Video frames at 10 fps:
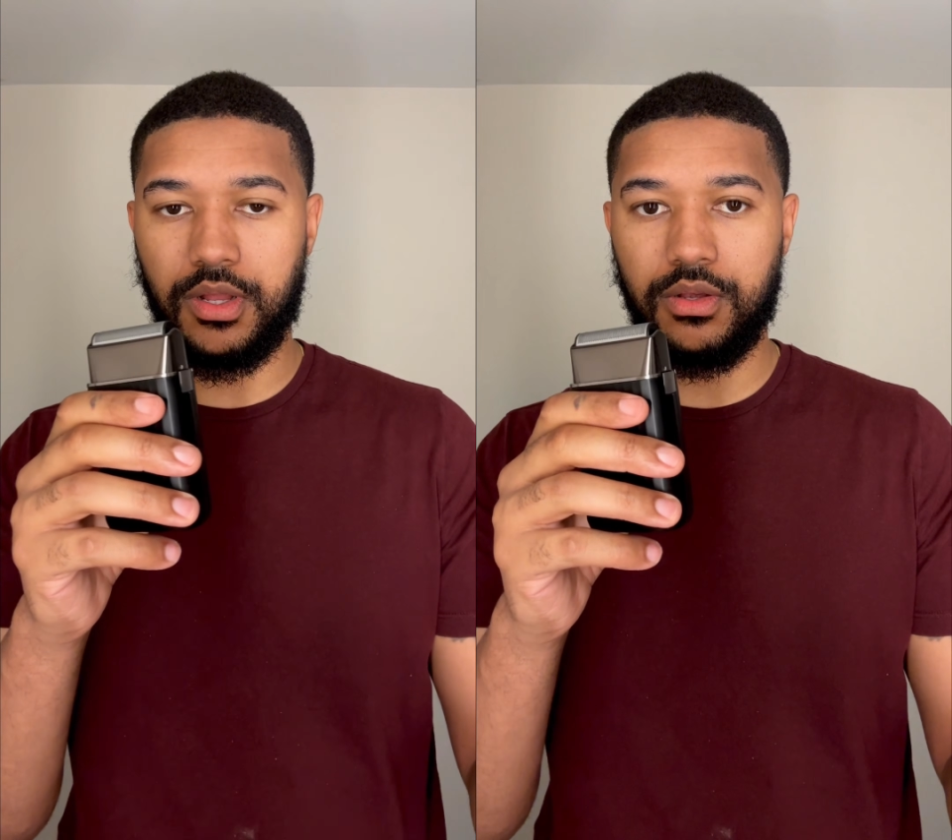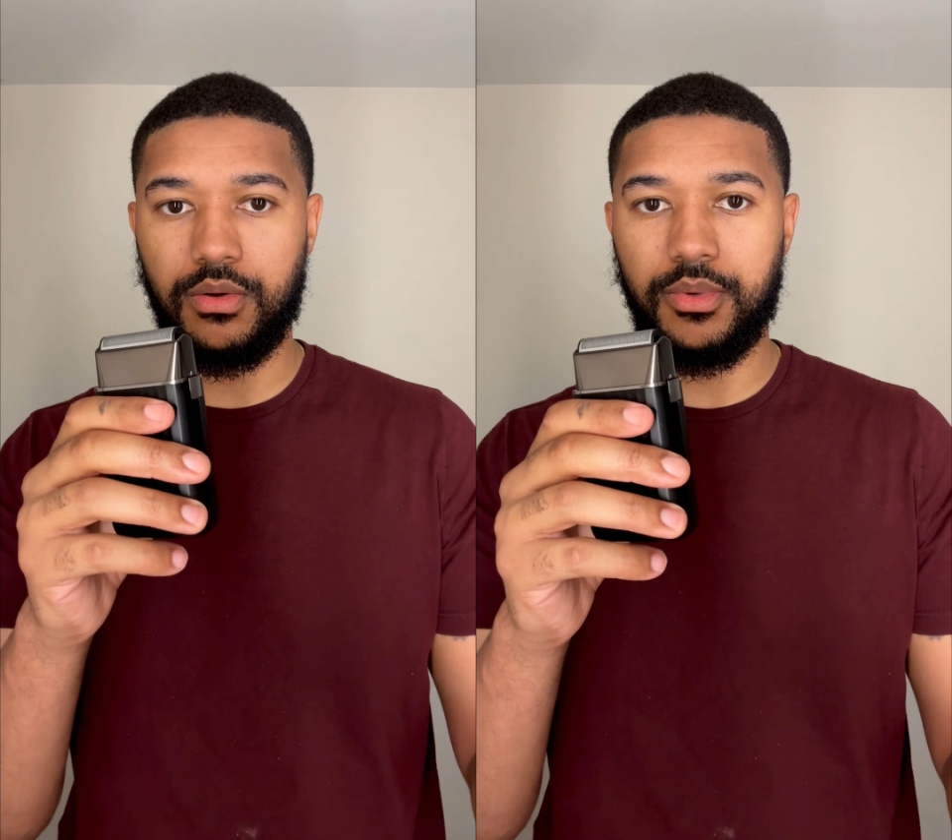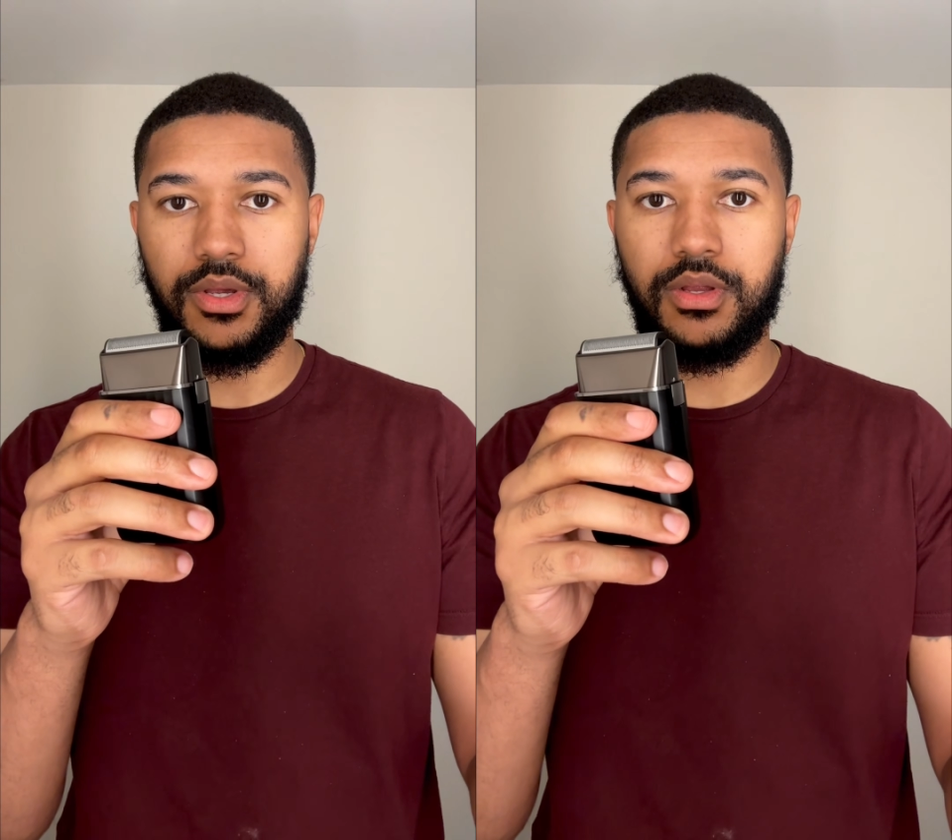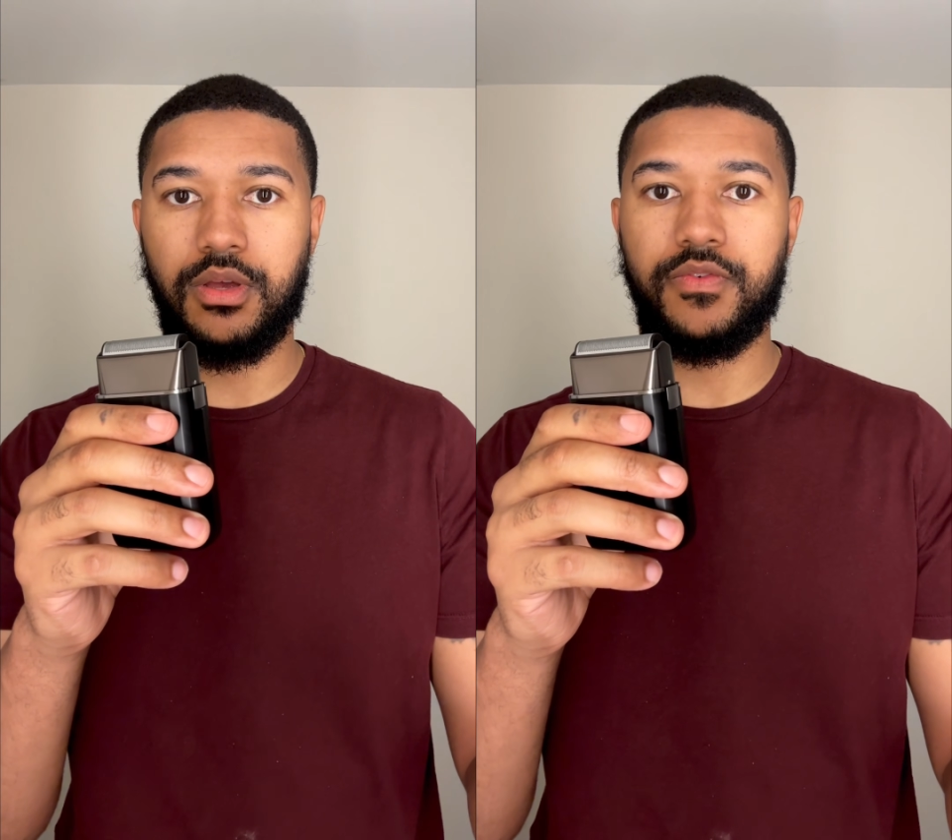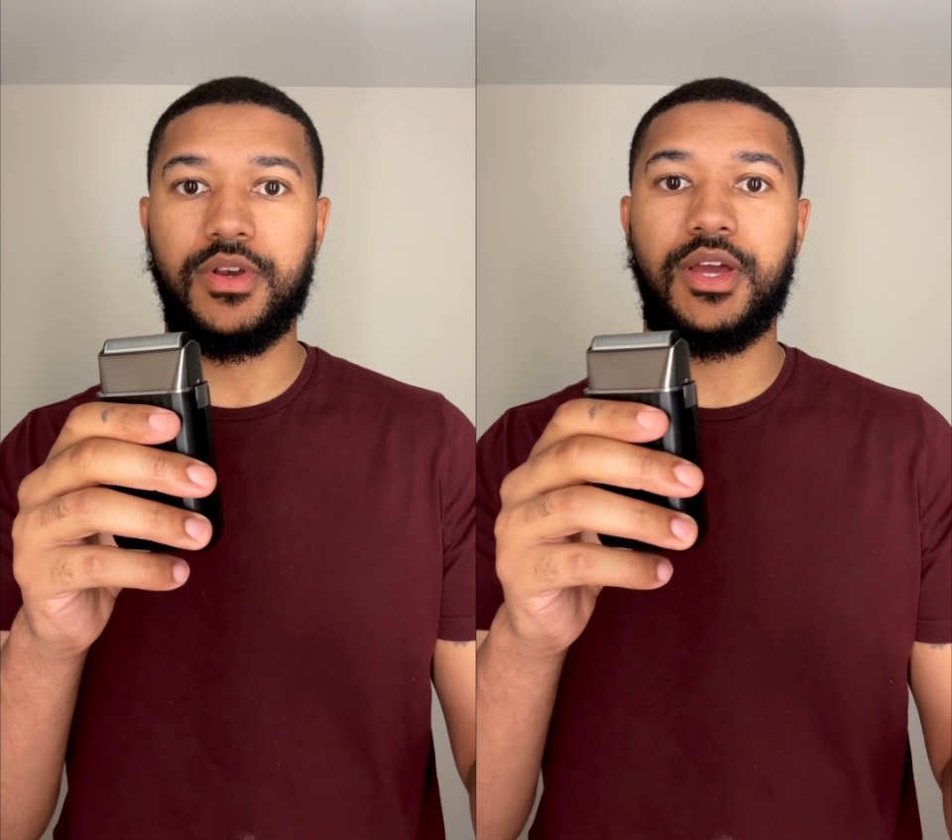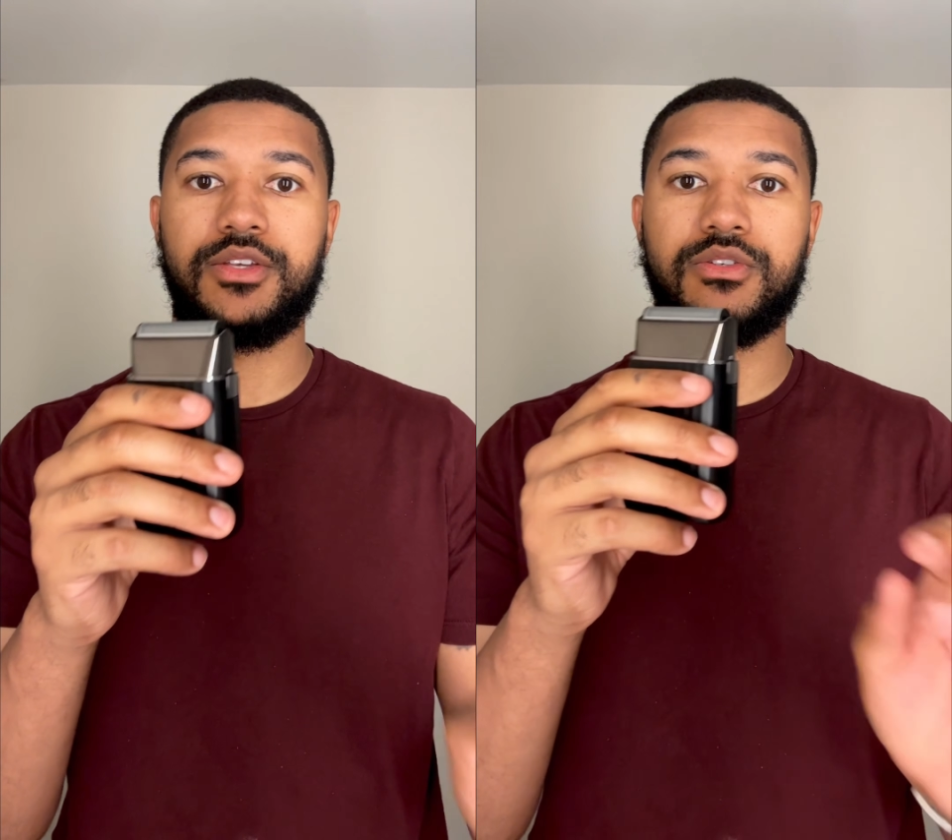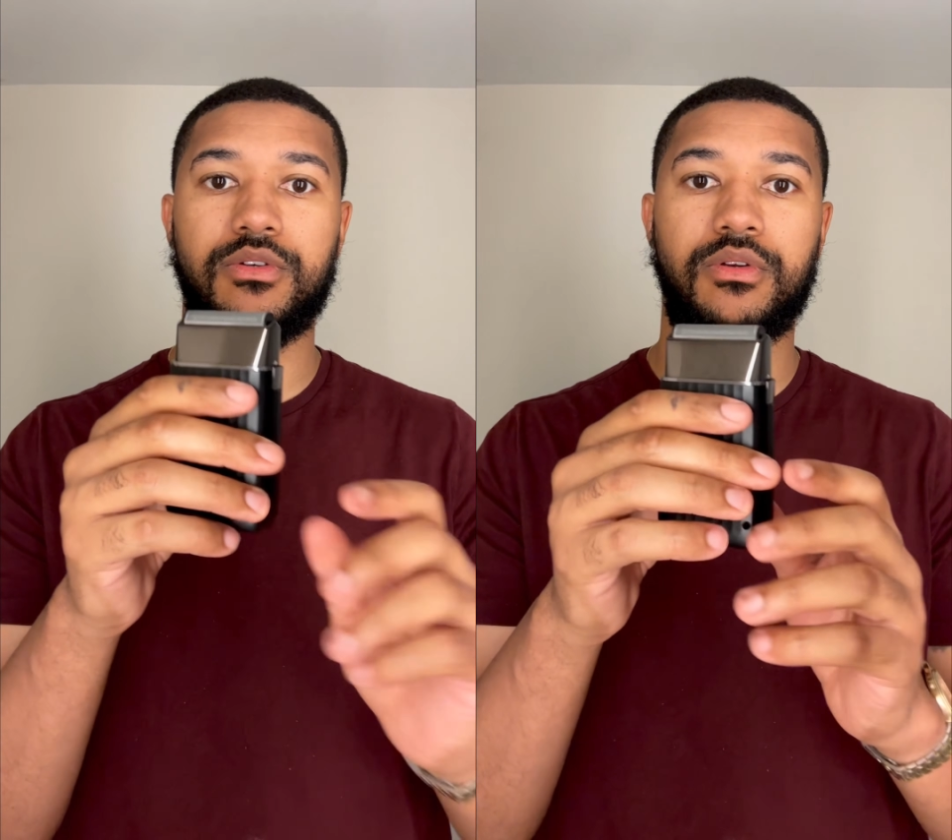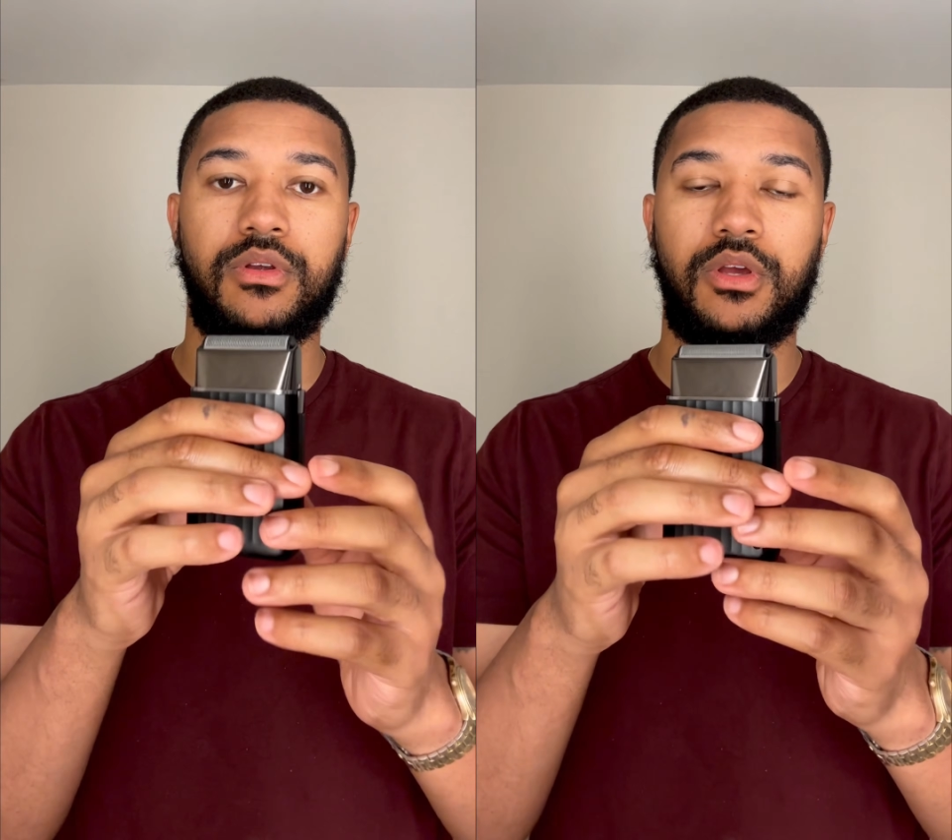little bit of a nicer